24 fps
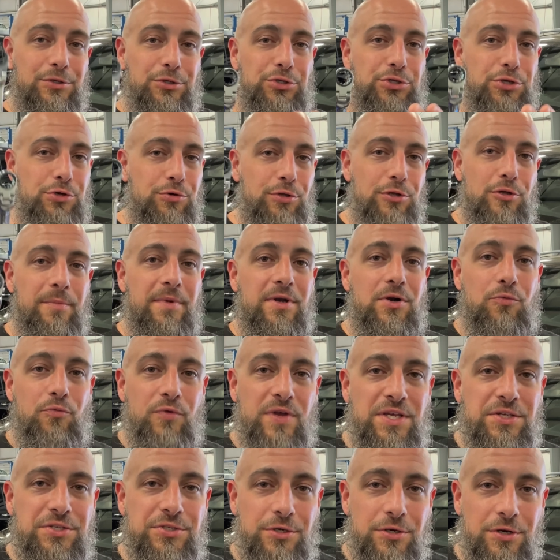do a little bit of
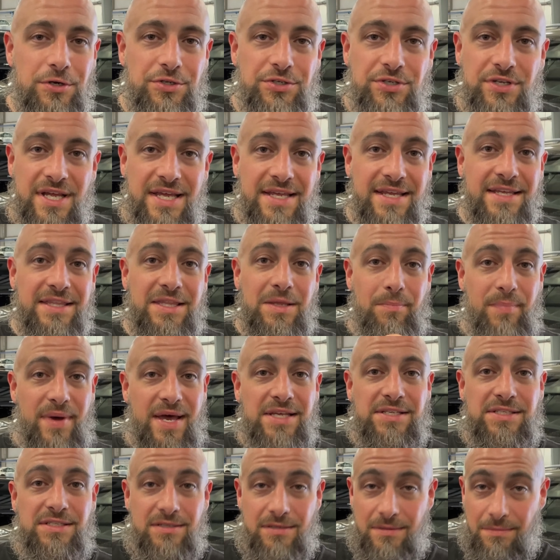research and get the
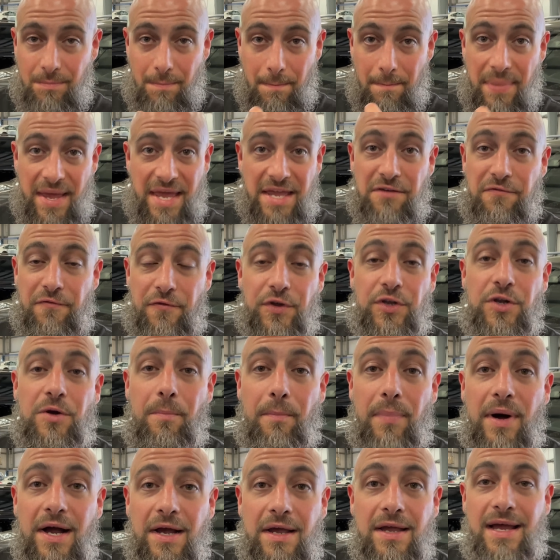best bang for your
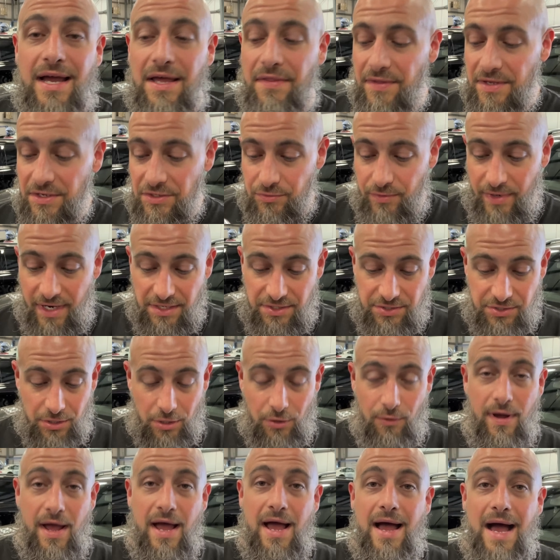buck on these, right?
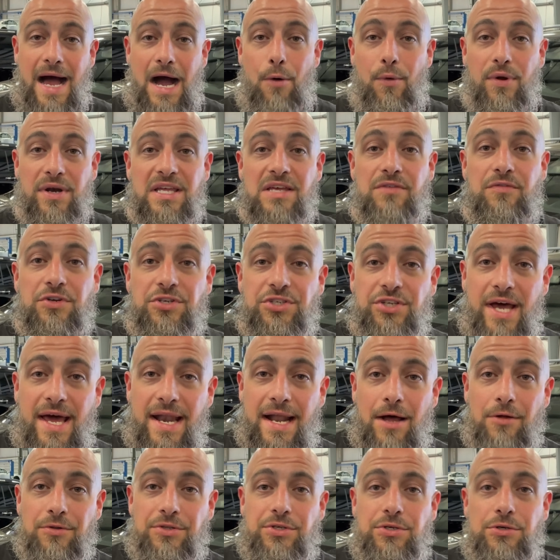So I want to give a shout
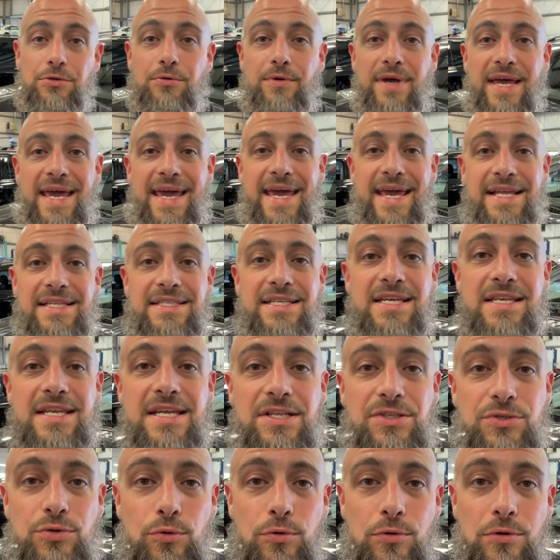out to
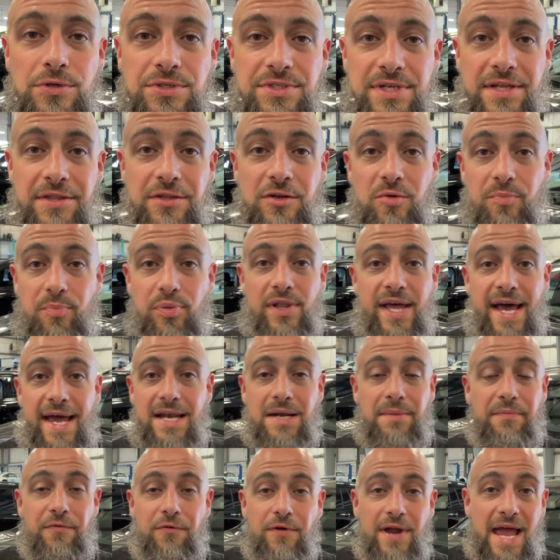ATD Tools and their
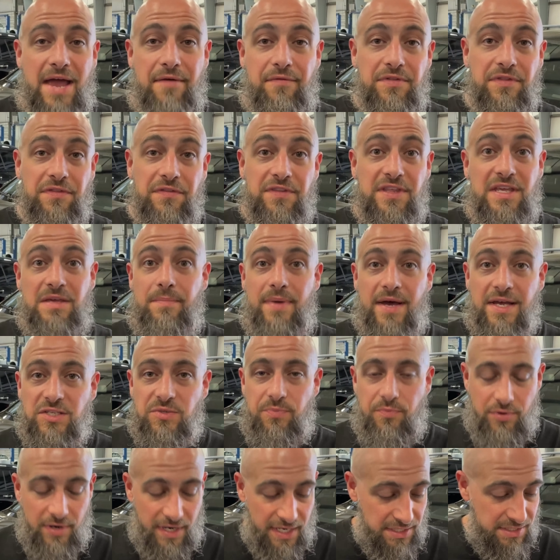Platinum for having the best
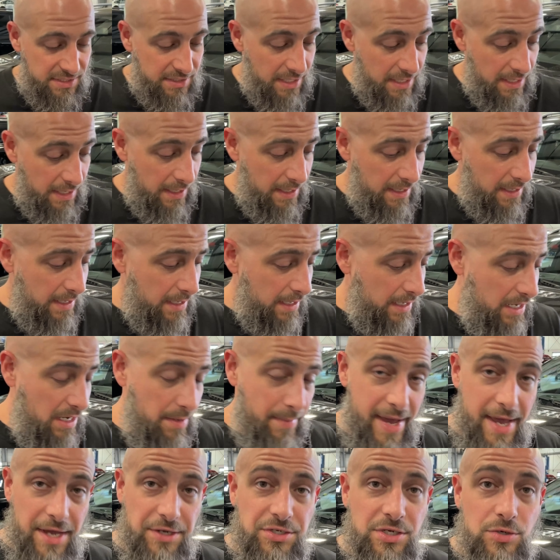price. I
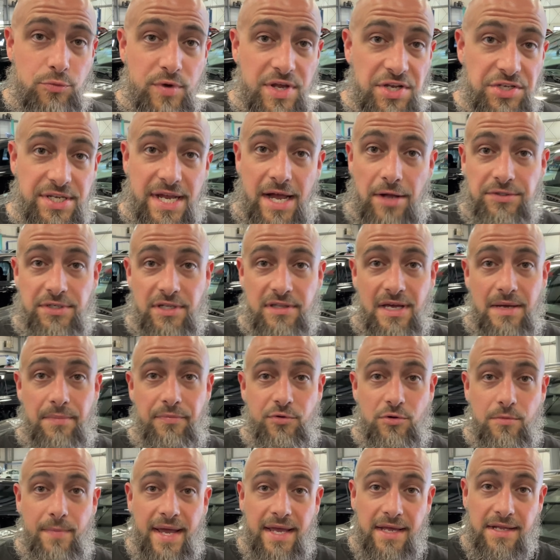actually reached out to them
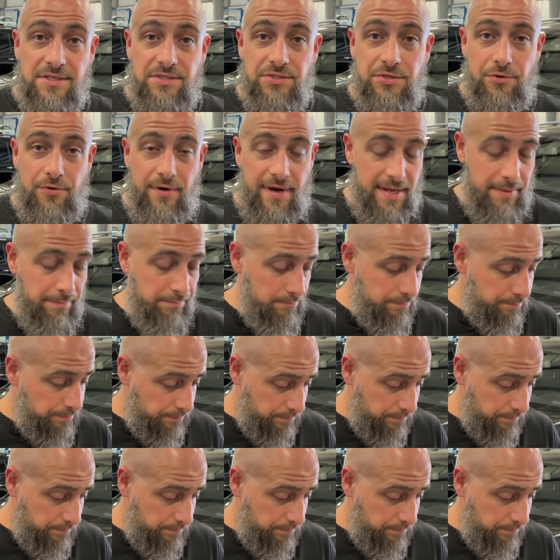through my Instagram,